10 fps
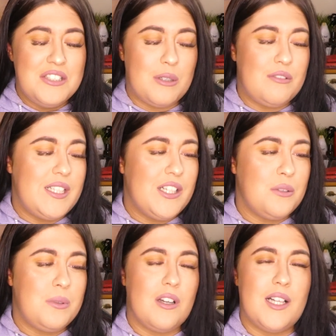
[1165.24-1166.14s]
So I really
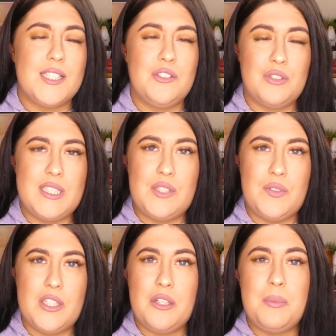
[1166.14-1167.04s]
hope you guys enjoyed this
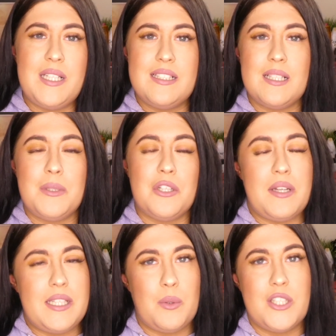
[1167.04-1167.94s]
video. Please let me know
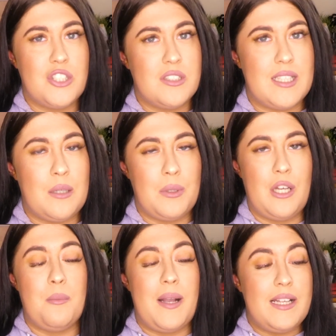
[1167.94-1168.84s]
any questions down
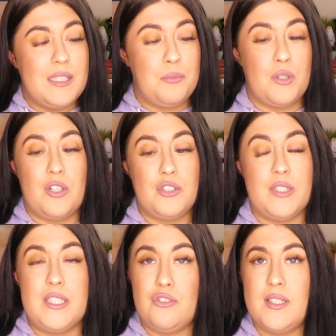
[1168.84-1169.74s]
below about any products
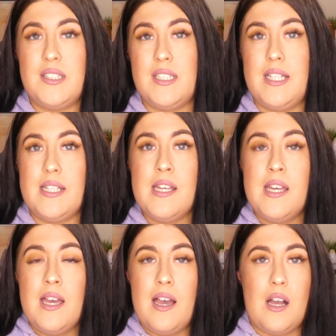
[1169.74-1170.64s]
you're interested in.
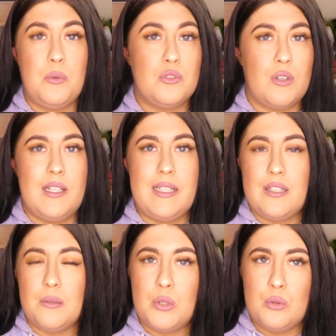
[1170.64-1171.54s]
I will try and link
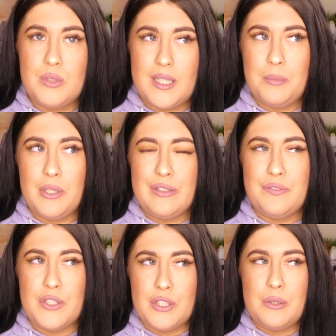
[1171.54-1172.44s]
them all down below
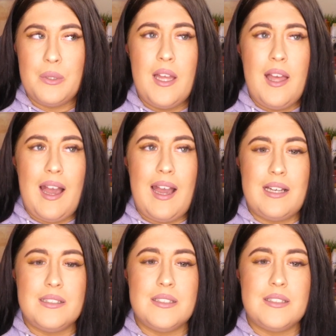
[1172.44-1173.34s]
for you,
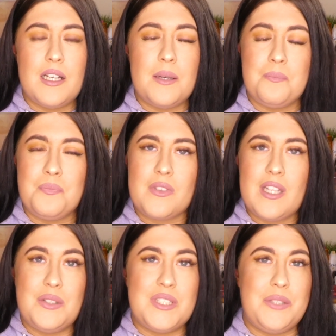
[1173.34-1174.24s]
and um,
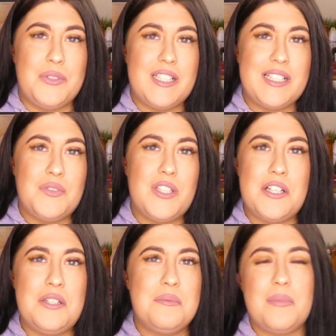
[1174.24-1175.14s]
I'll see you in the next
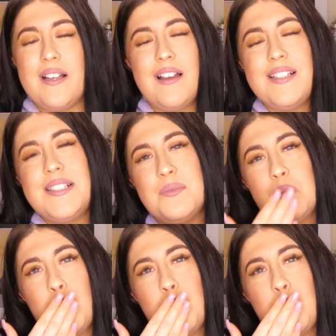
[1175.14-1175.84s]
video. Bye guys.